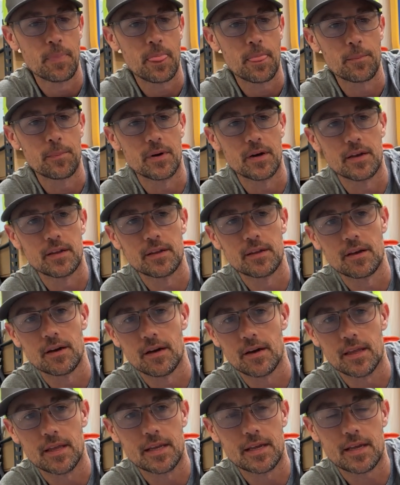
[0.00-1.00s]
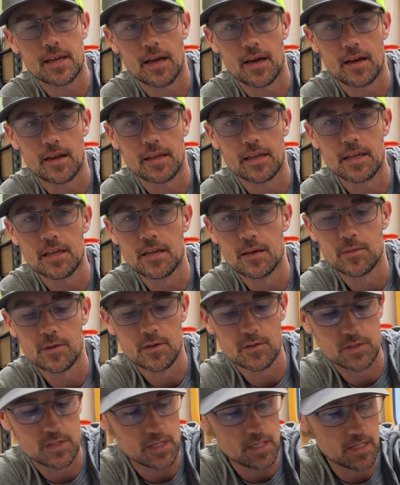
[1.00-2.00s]
But any kind of
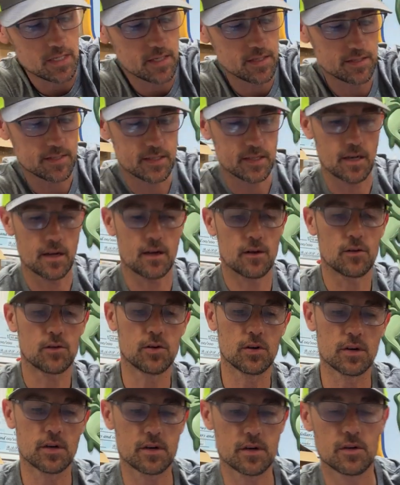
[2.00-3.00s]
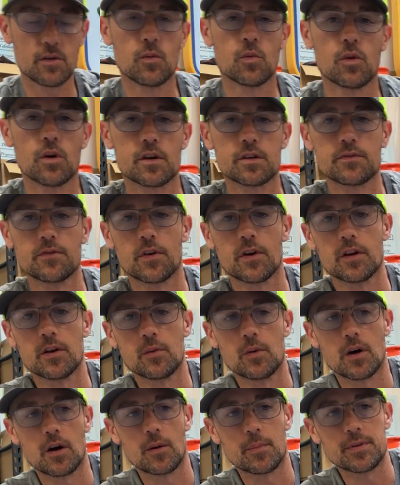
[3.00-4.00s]
EWG style hook works very
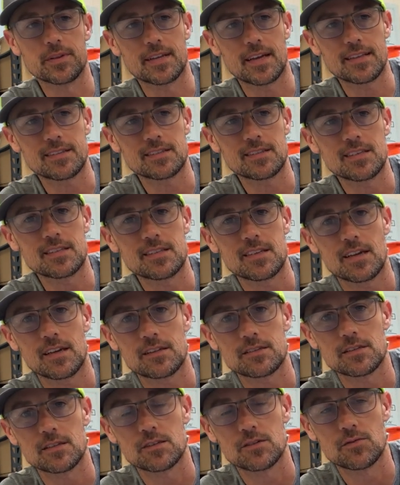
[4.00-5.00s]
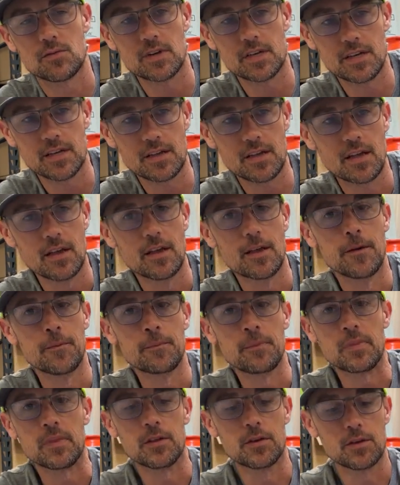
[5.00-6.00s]
well. But that's the Texas rig.
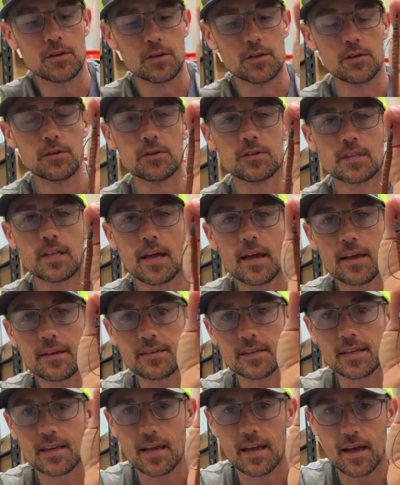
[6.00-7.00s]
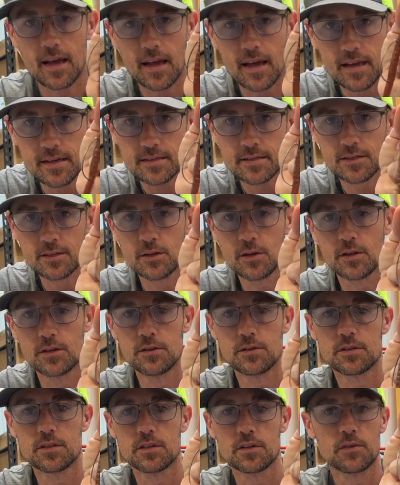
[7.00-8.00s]
You can use that to cast. You can
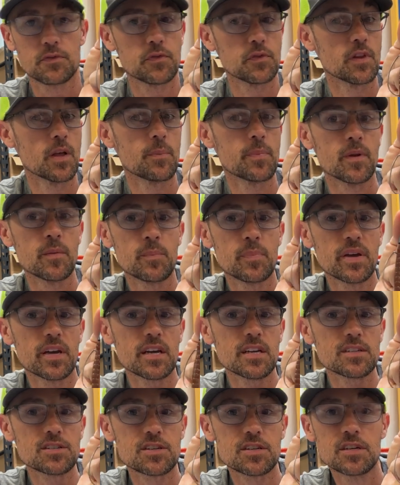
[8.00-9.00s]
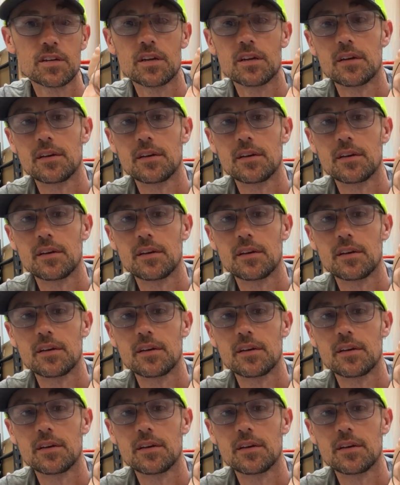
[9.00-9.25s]
use it to flip and pitch.